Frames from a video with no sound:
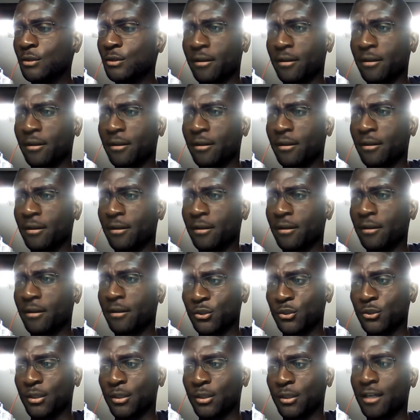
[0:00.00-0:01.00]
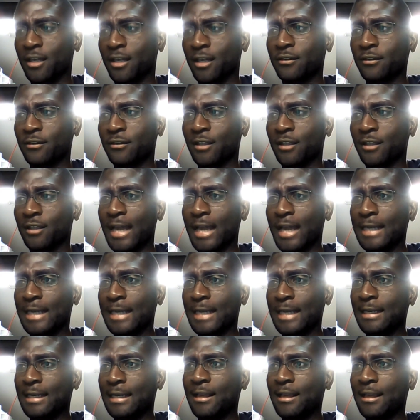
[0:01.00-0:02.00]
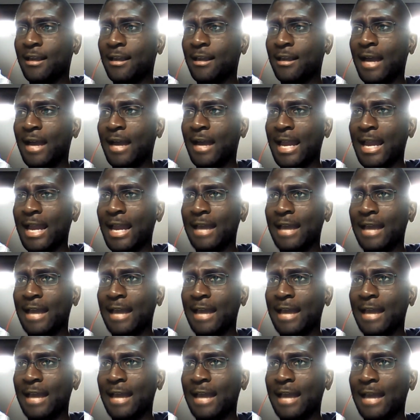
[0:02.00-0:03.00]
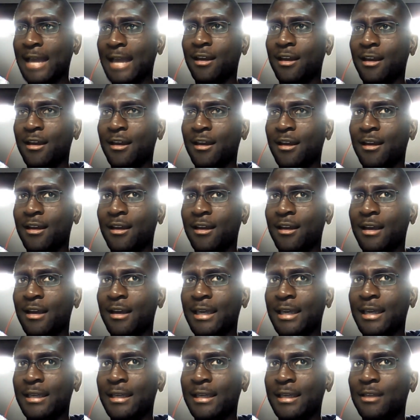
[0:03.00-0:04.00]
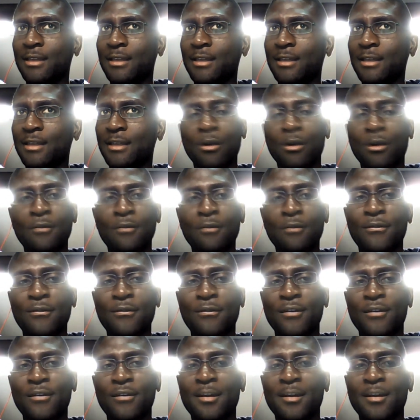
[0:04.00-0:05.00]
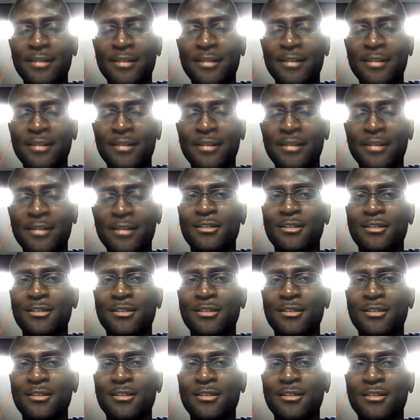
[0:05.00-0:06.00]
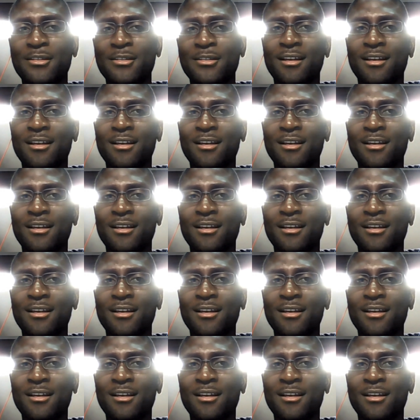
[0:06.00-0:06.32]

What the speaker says: doing a comic convention shortly after, and I had a lot of Americans.